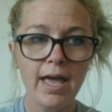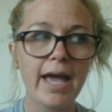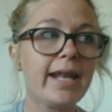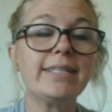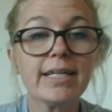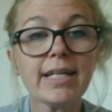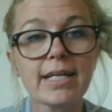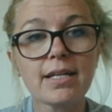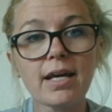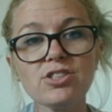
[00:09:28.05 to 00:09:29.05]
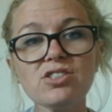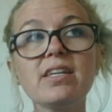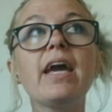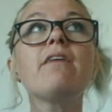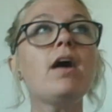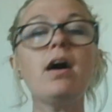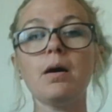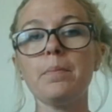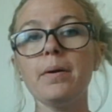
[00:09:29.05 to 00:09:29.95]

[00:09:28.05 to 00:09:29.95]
And I didn't. I just gave up.